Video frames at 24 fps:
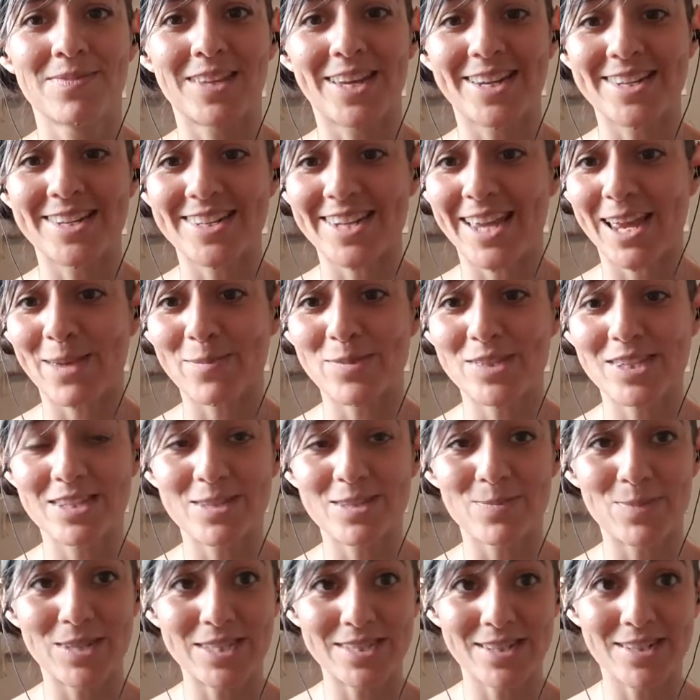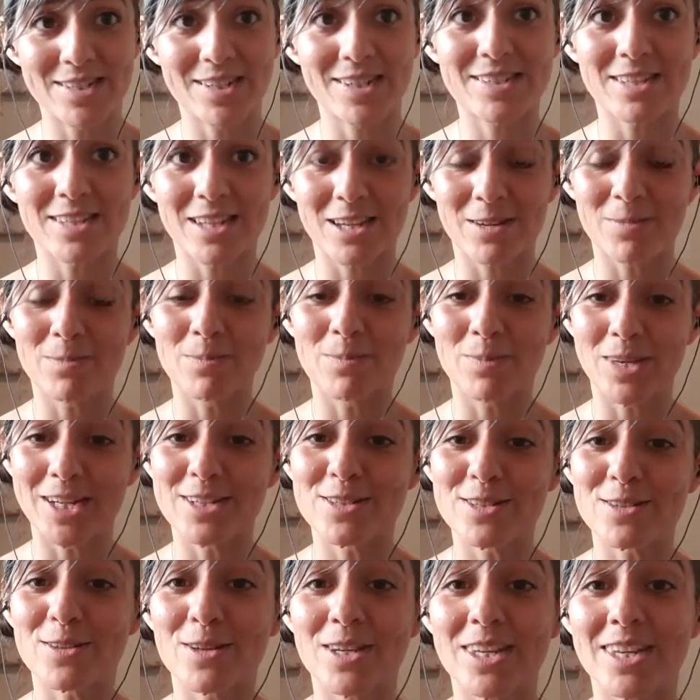At times, these messages, I'm
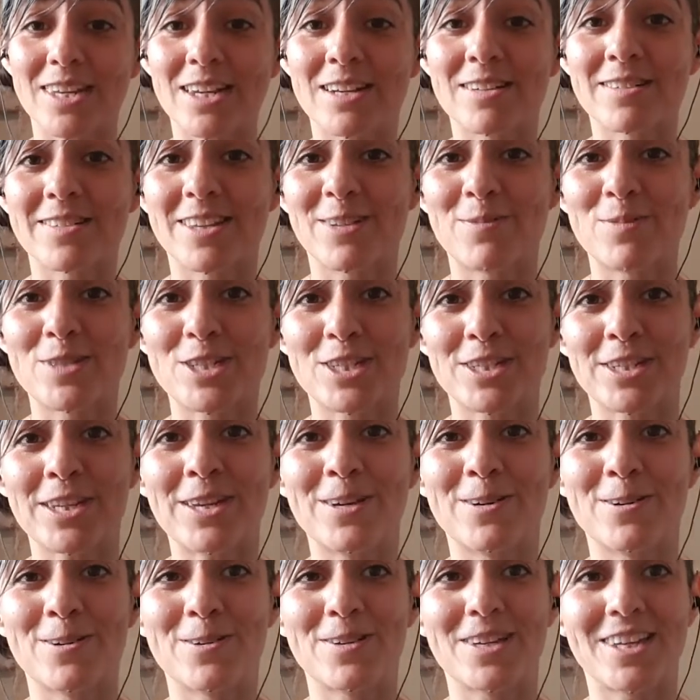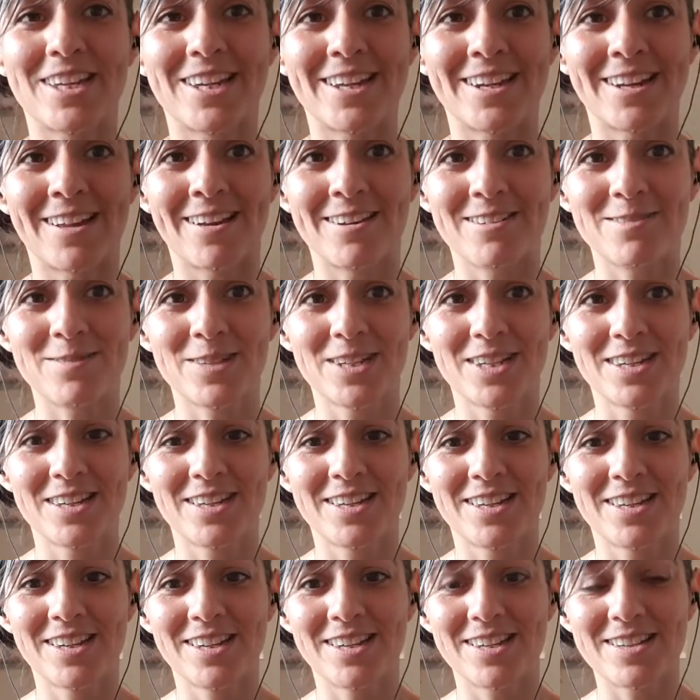meant to hear them too, you know?
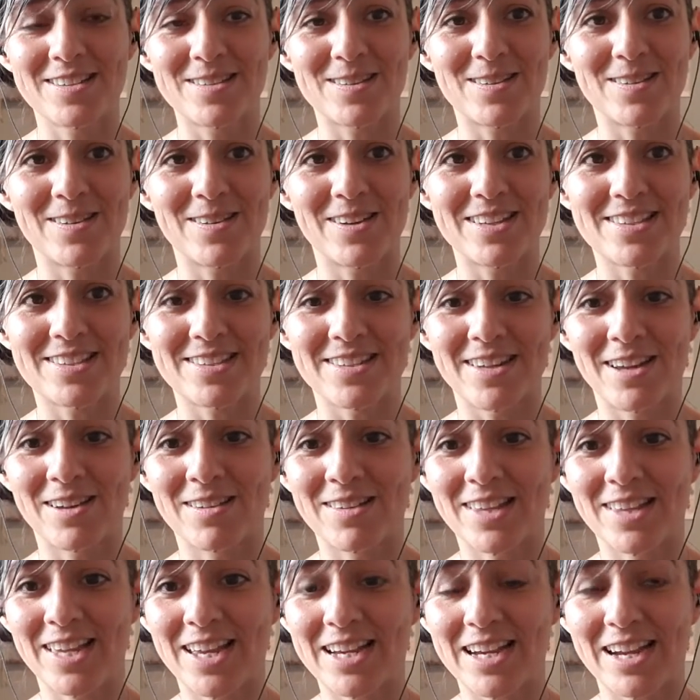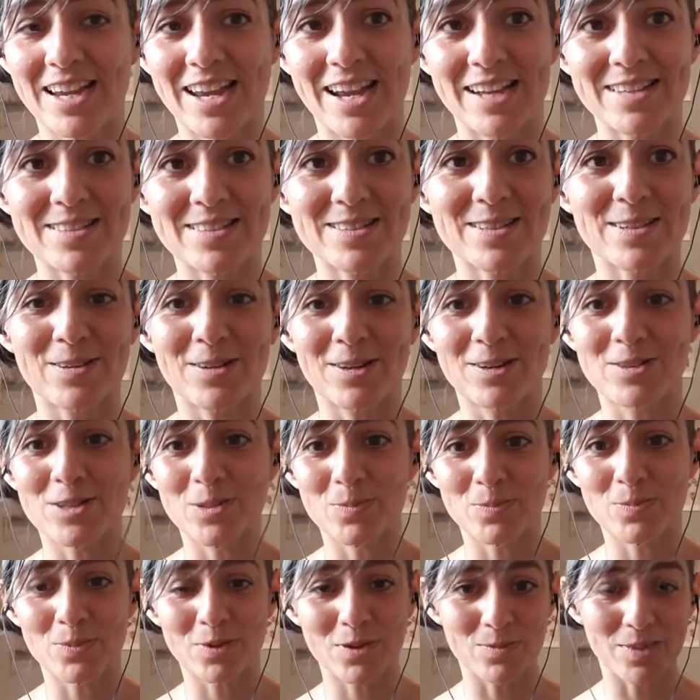So it's not like I ask you not to
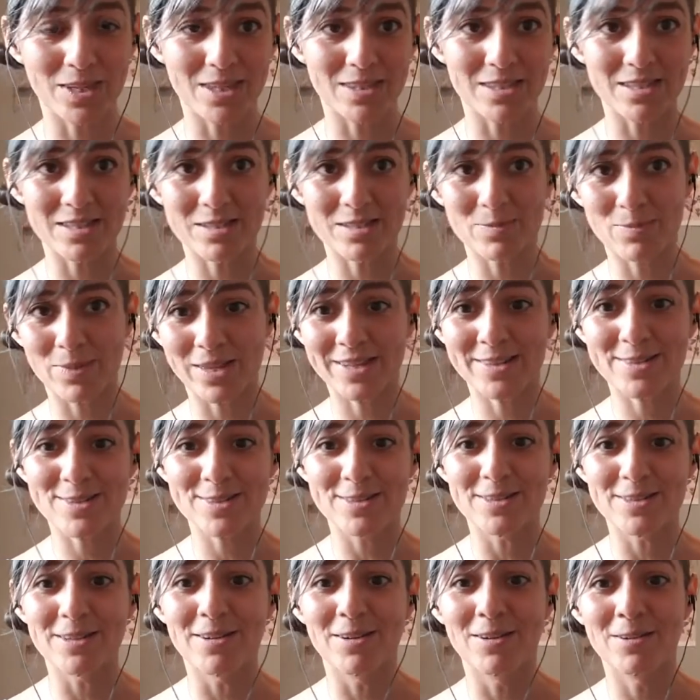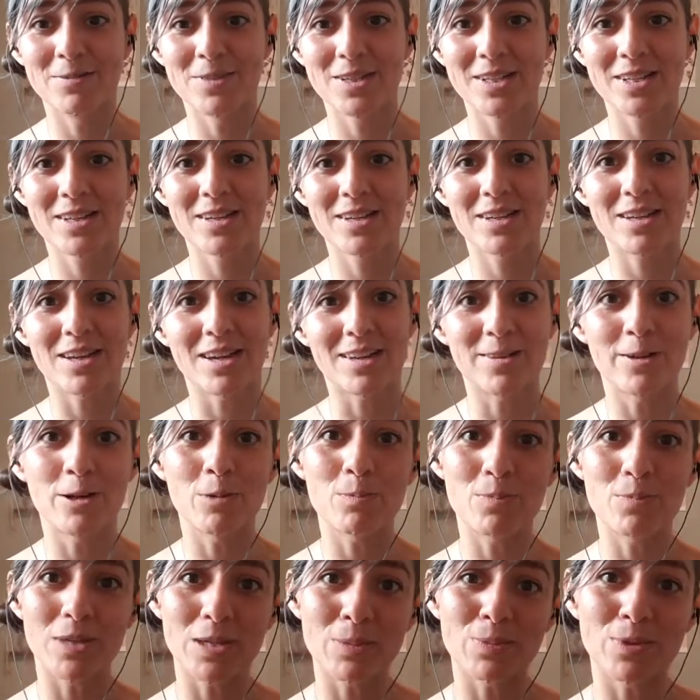put me in this pedestal. A lot
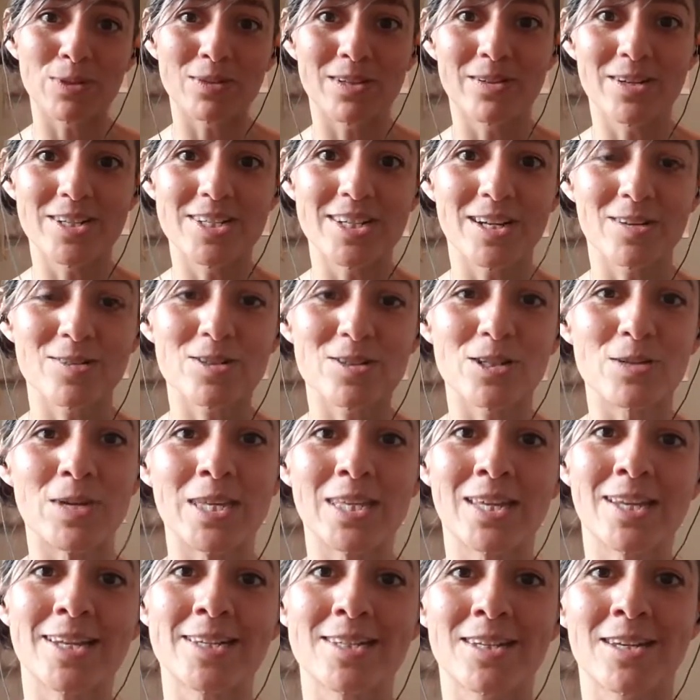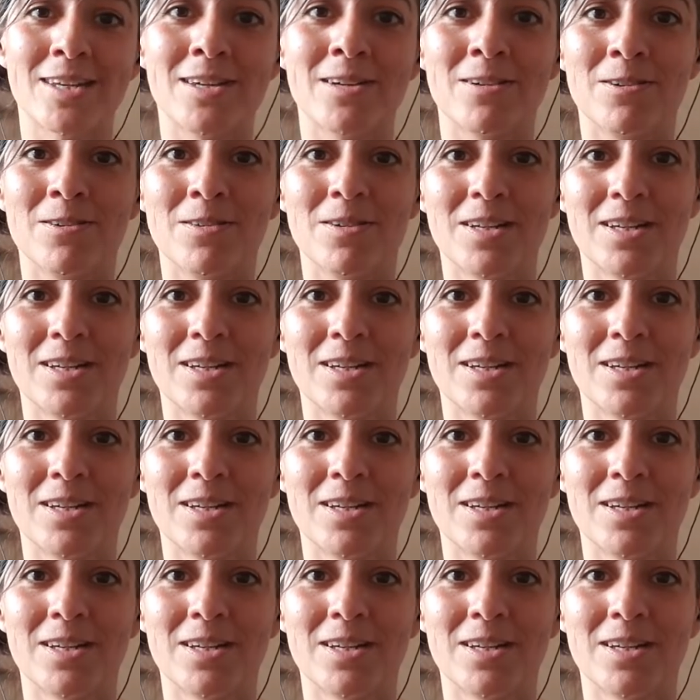of people that reach out to me, they do.